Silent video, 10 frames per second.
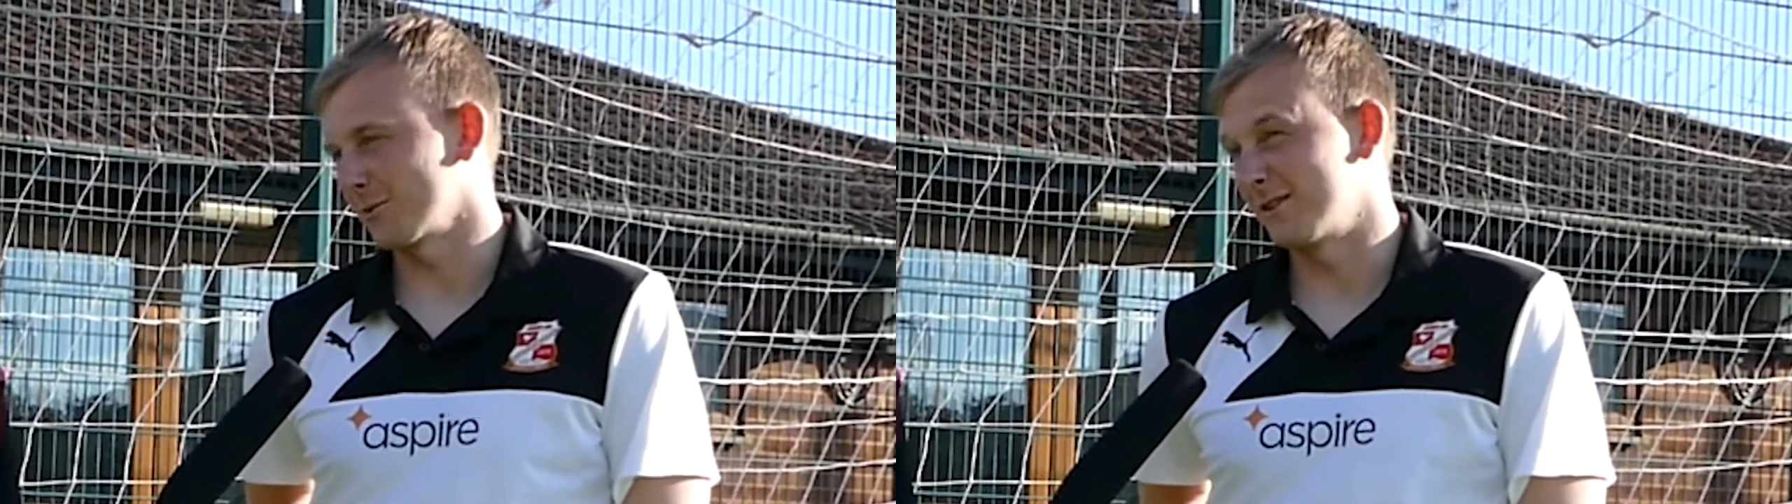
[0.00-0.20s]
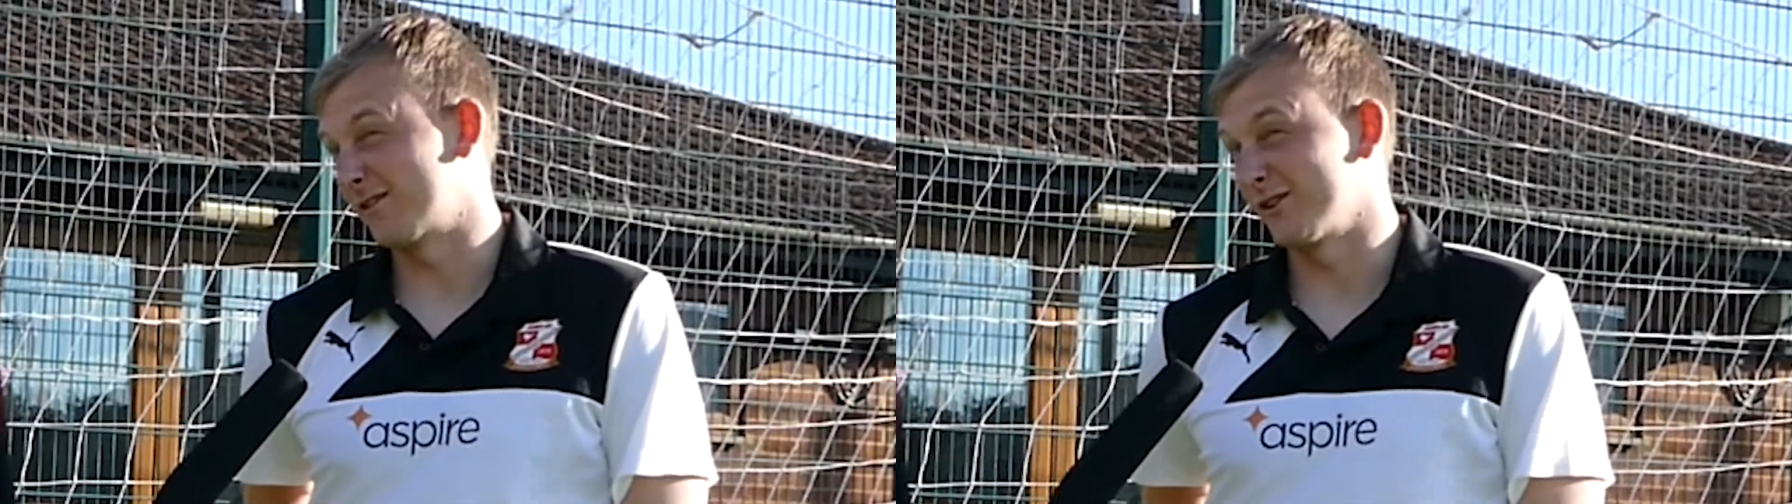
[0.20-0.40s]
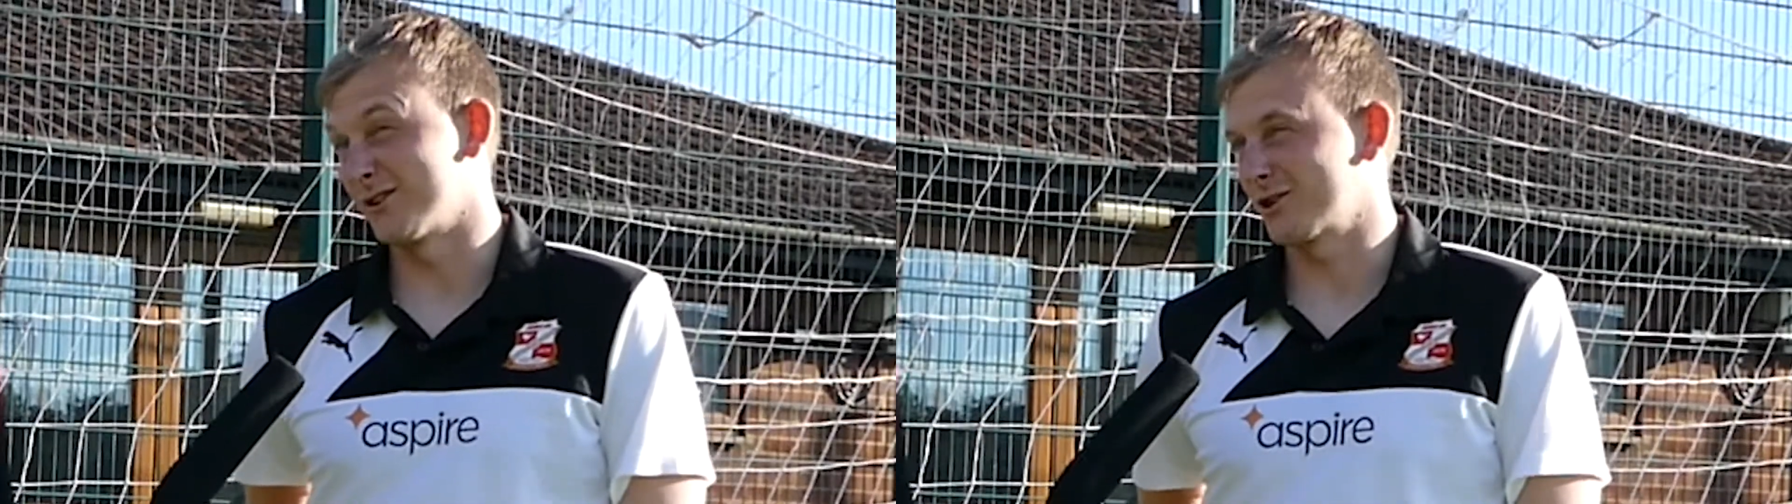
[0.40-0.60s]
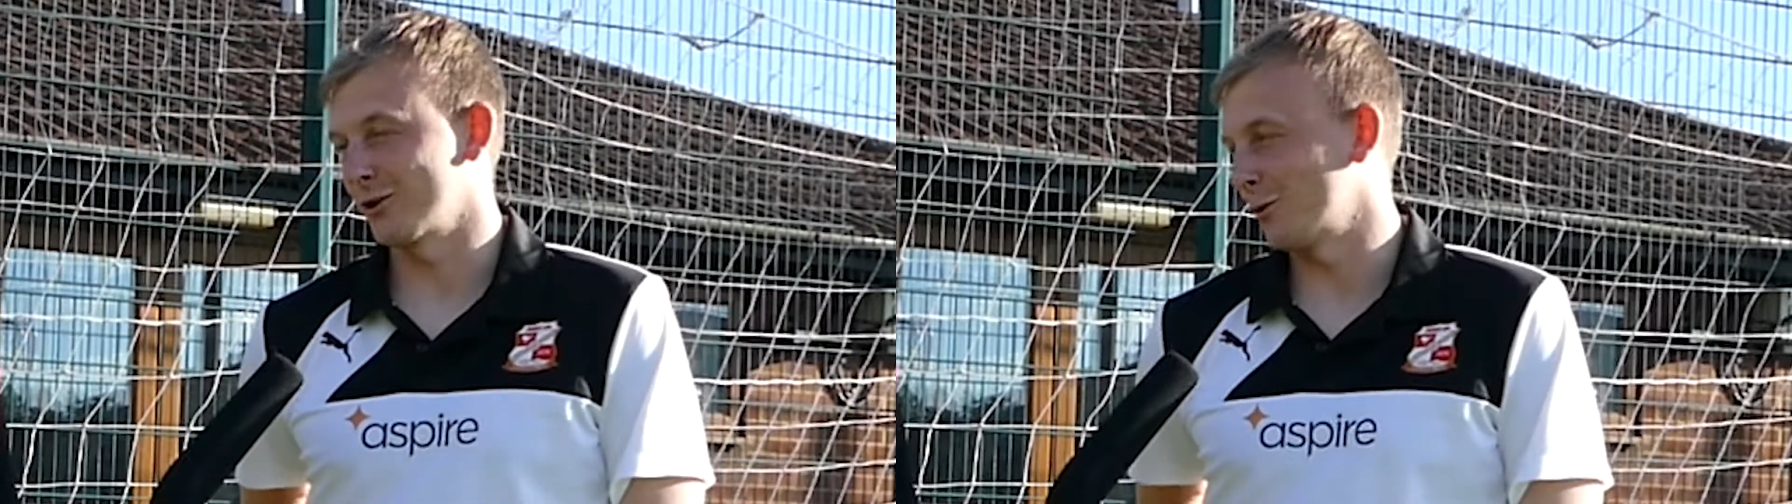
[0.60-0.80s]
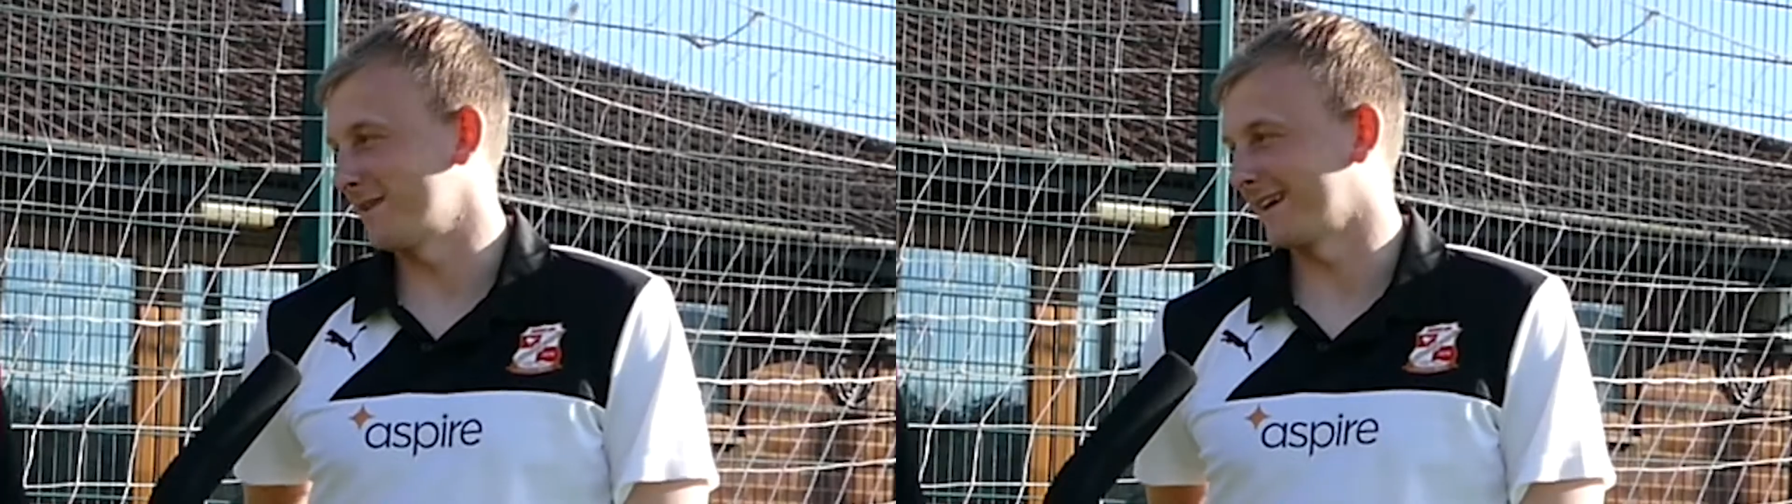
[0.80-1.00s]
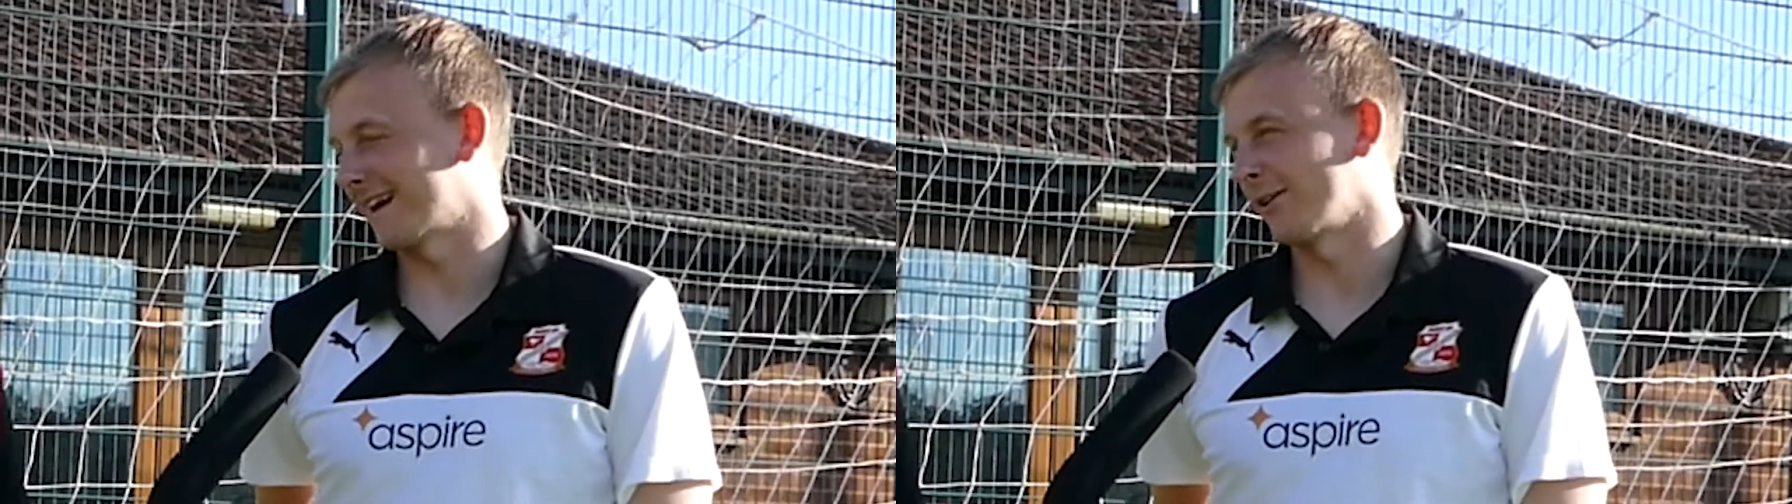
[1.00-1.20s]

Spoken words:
to win the first two and then get